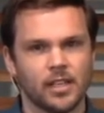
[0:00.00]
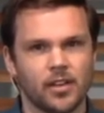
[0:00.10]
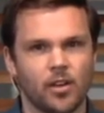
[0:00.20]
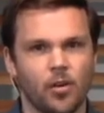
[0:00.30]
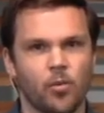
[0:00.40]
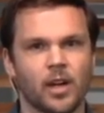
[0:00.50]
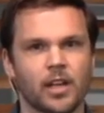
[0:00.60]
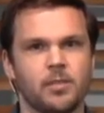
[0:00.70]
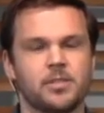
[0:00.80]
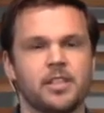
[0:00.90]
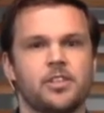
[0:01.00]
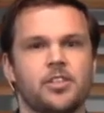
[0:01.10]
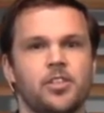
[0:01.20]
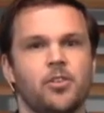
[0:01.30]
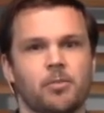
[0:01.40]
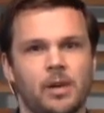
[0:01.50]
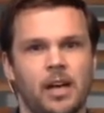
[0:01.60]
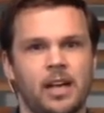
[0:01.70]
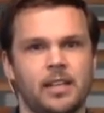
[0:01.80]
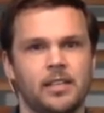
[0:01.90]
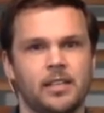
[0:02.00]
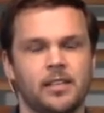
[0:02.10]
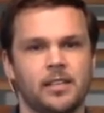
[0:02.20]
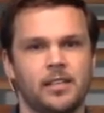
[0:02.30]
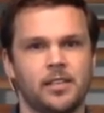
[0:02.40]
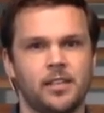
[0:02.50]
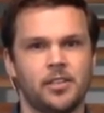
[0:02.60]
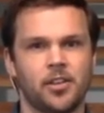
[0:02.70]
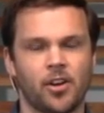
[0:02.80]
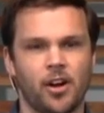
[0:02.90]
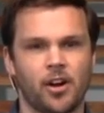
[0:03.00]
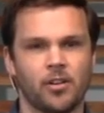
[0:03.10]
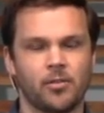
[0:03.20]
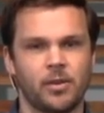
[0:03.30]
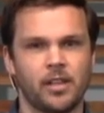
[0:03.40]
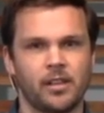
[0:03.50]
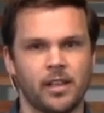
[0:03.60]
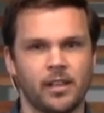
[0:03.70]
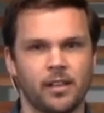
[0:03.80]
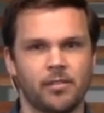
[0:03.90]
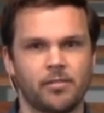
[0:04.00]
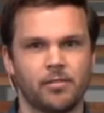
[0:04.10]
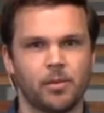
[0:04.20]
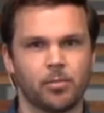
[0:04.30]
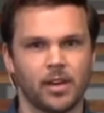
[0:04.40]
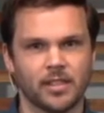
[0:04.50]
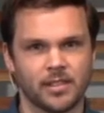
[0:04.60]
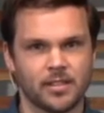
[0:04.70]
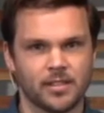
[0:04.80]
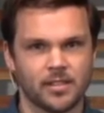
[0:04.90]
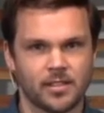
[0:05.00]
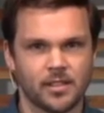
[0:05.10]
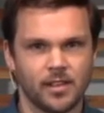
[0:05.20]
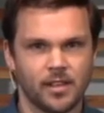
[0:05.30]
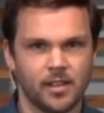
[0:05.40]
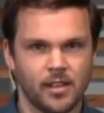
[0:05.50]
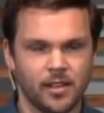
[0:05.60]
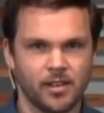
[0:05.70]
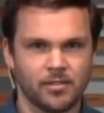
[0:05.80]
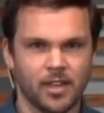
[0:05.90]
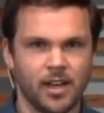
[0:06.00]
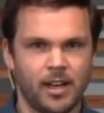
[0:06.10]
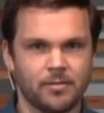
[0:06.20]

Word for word: What comes into your mind and your heart when you think of the presence of God?